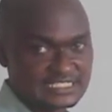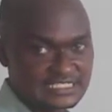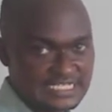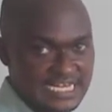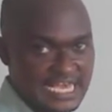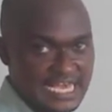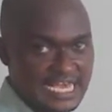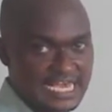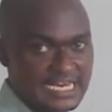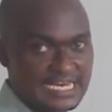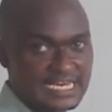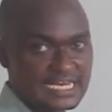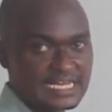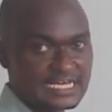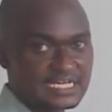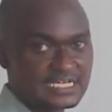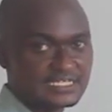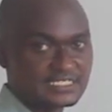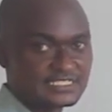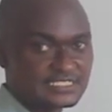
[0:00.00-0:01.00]
10
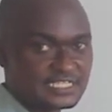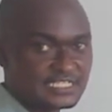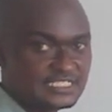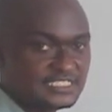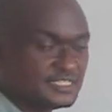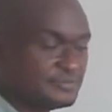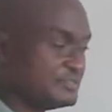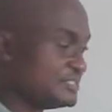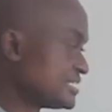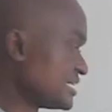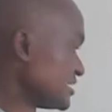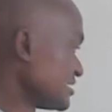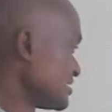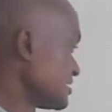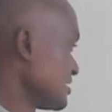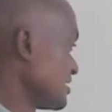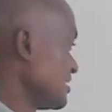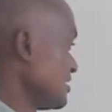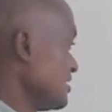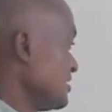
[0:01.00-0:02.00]
centimeters.
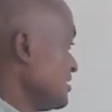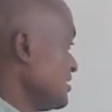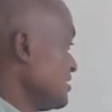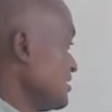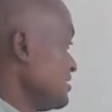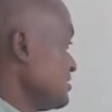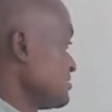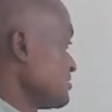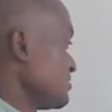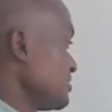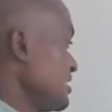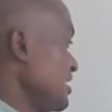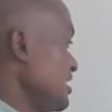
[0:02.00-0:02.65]
So the